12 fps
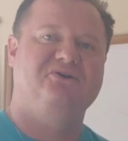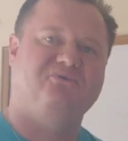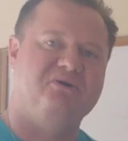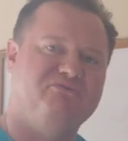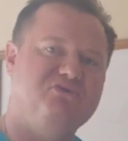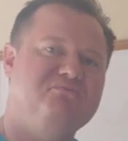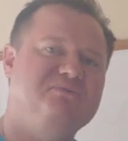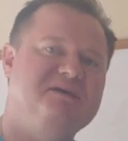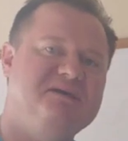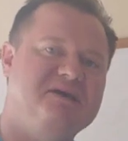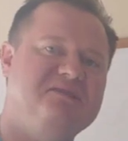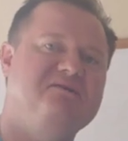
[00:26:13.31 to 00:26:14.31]
whenever you
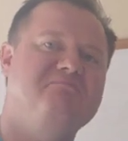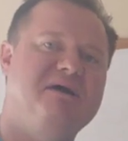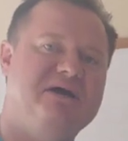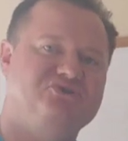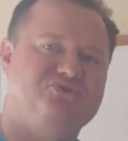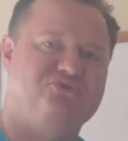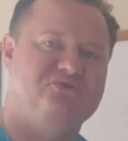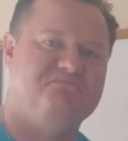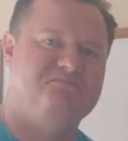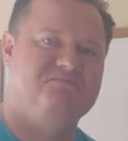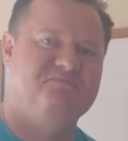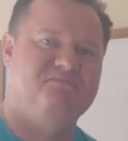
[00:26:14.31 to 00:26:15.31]
begin to measure them.